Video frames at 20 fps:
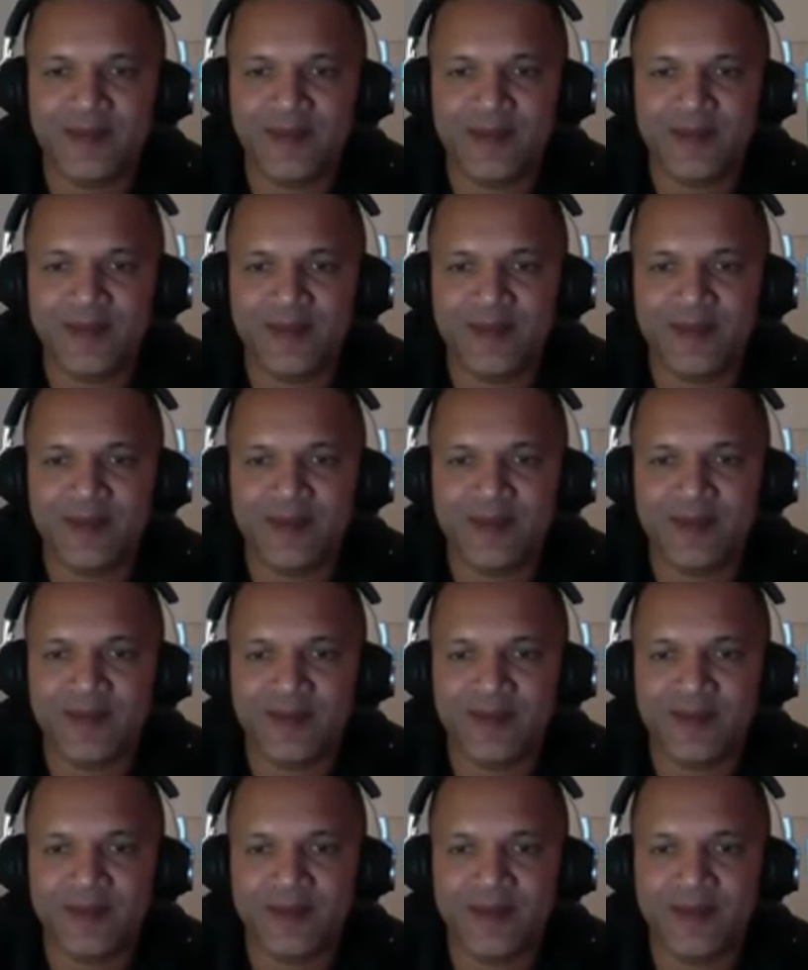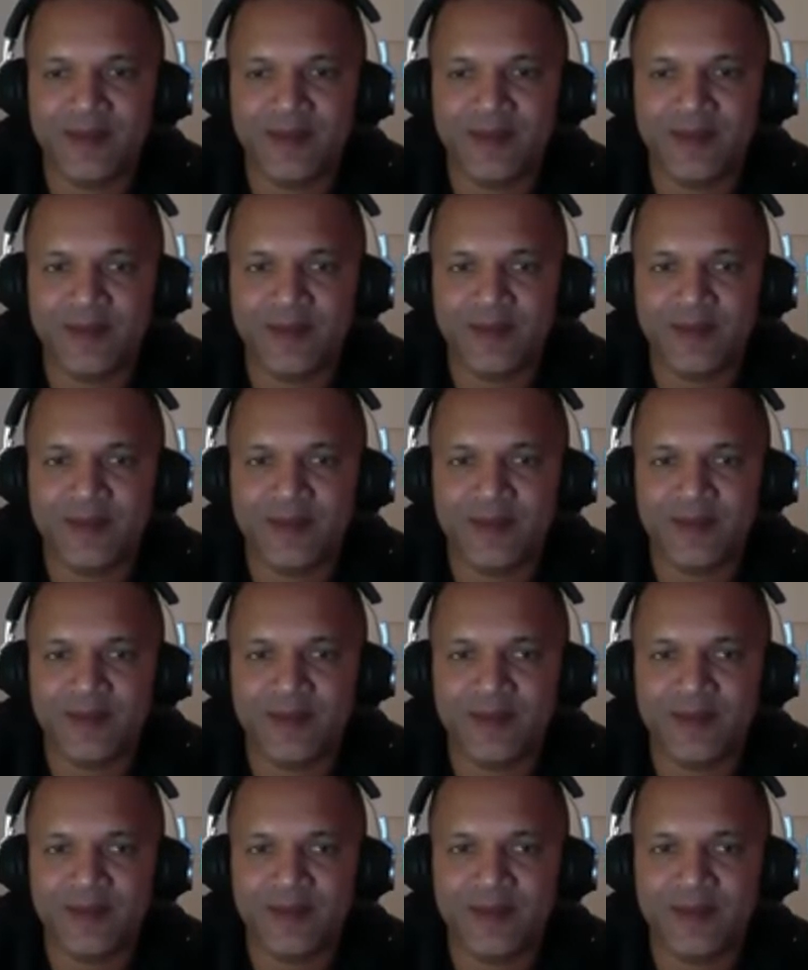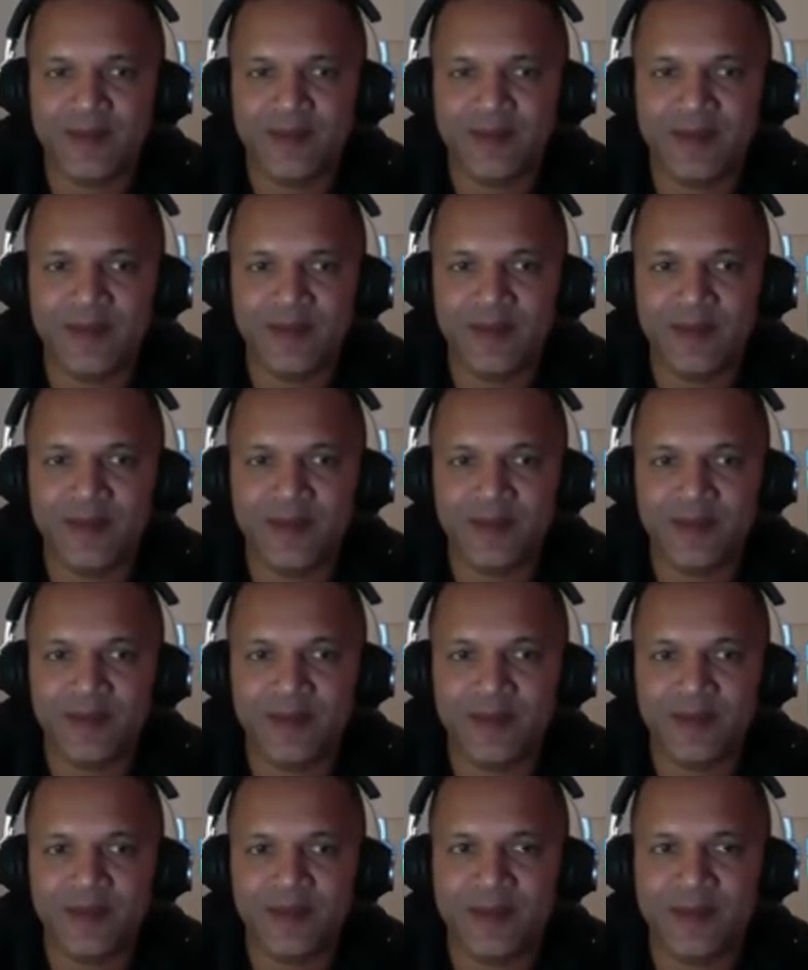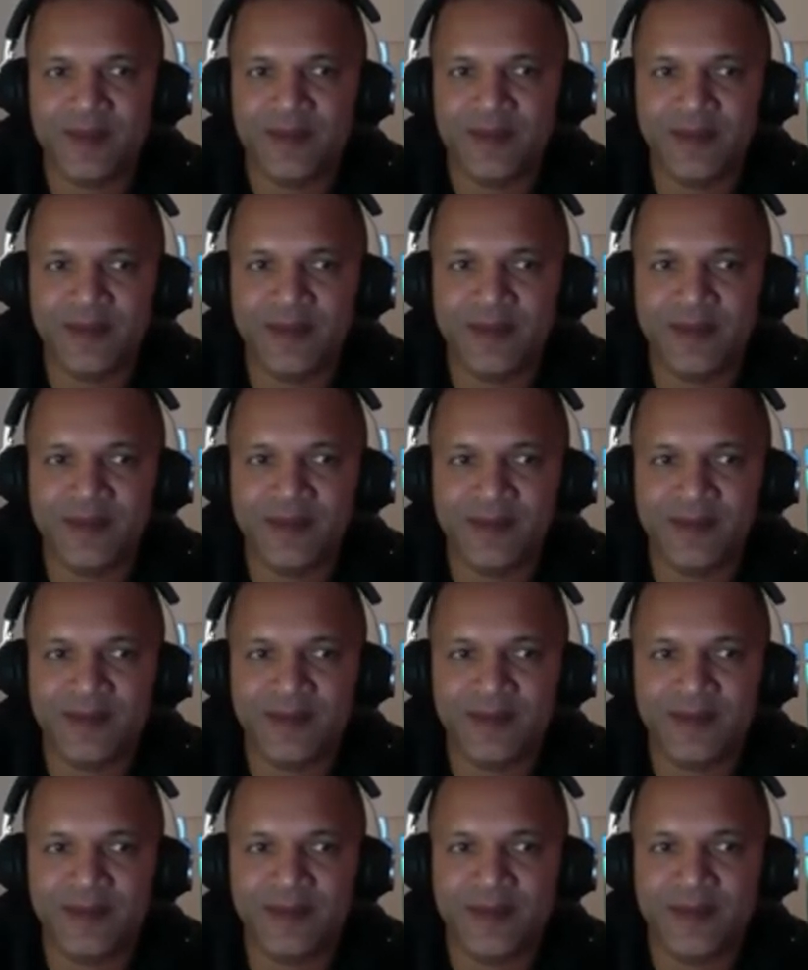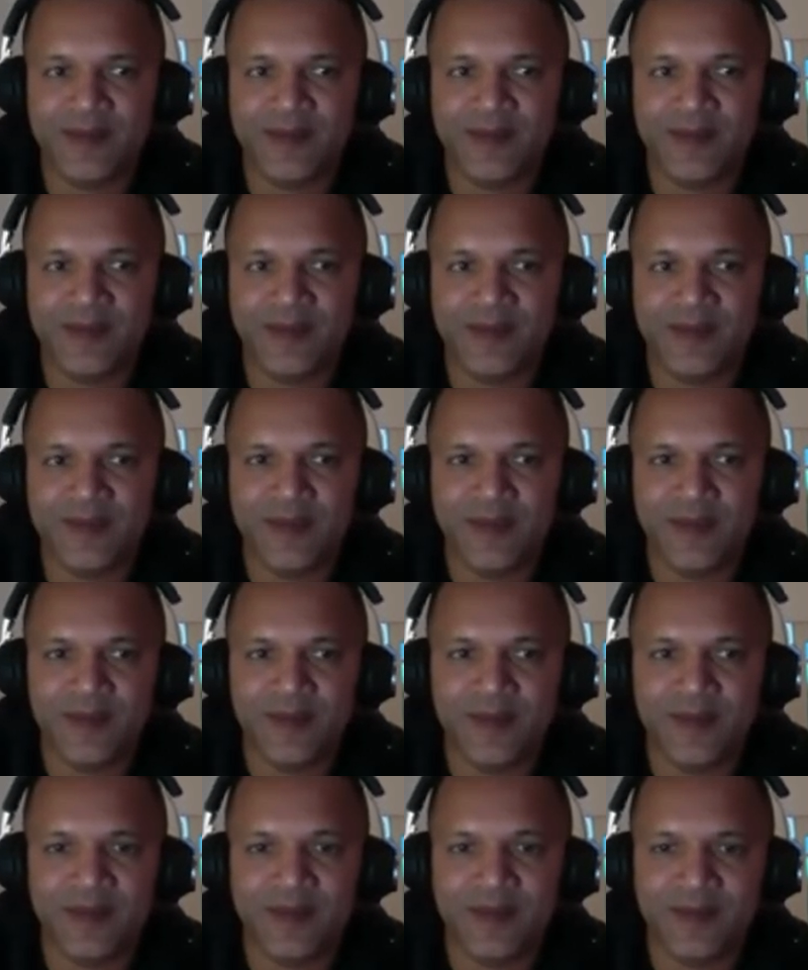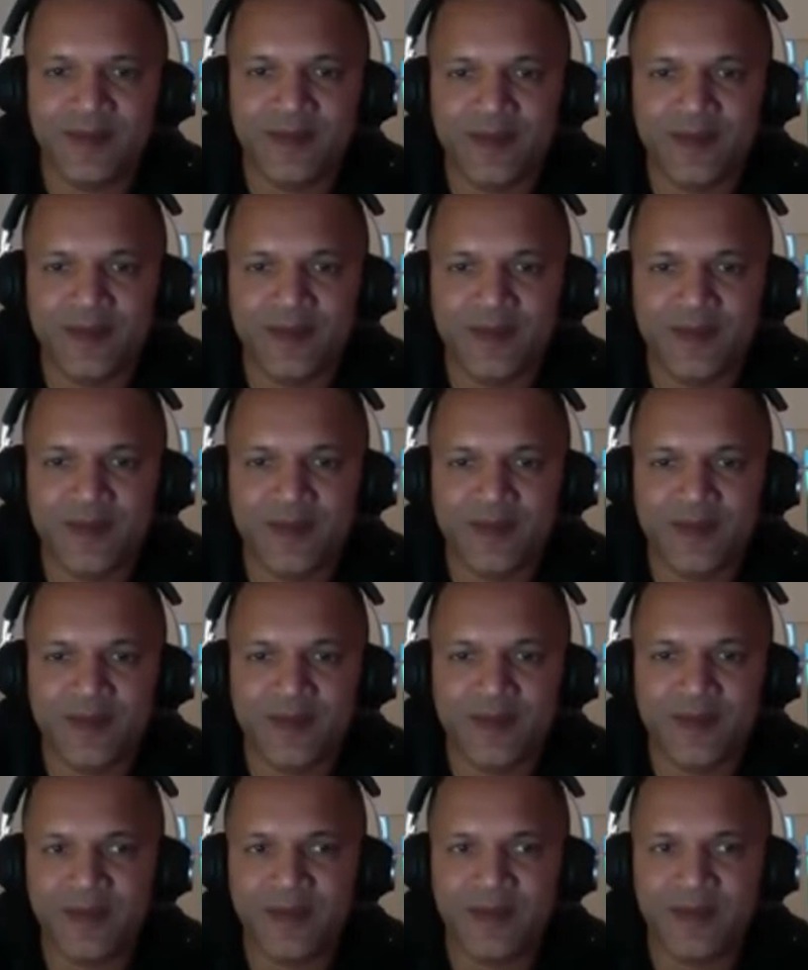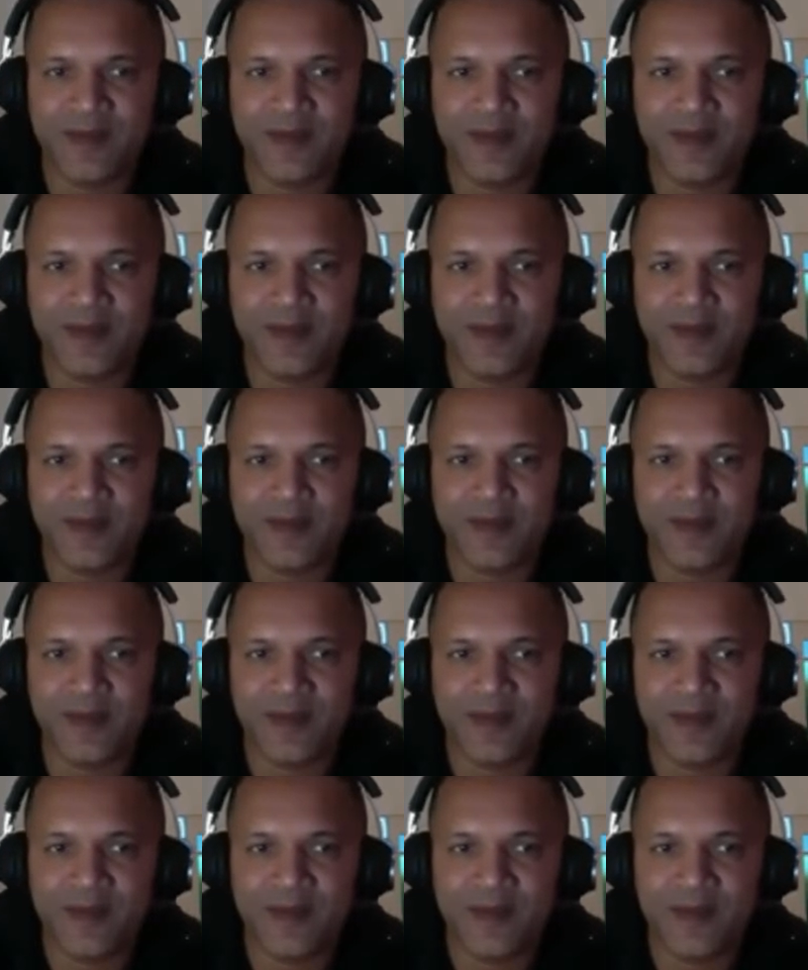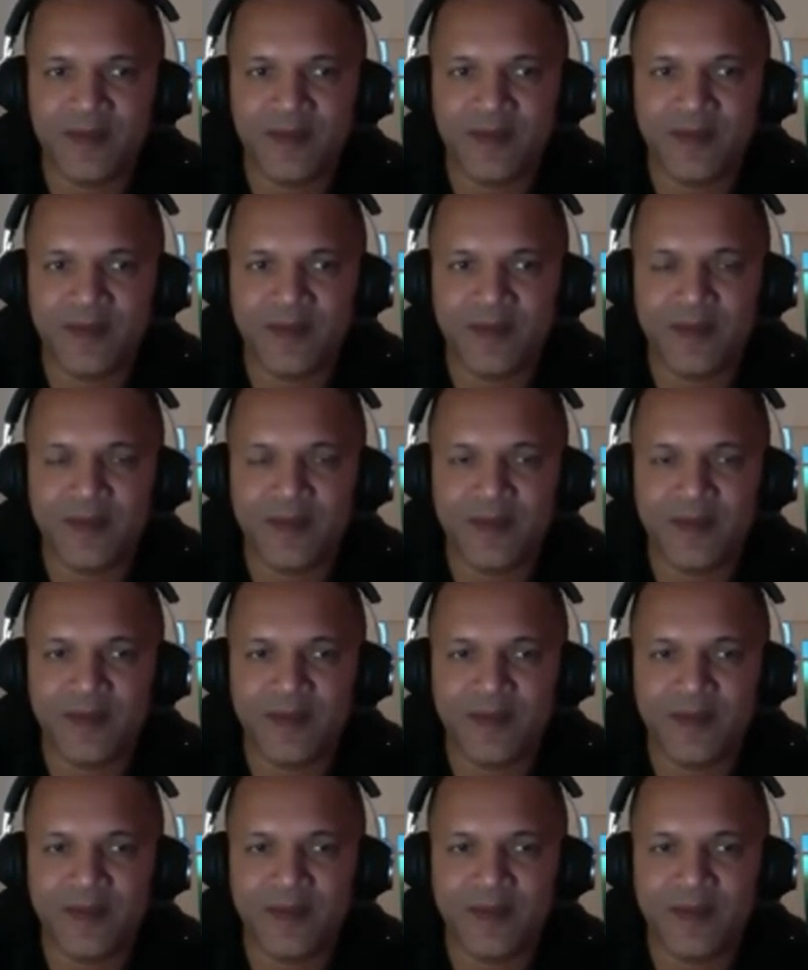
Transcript: (not speaking)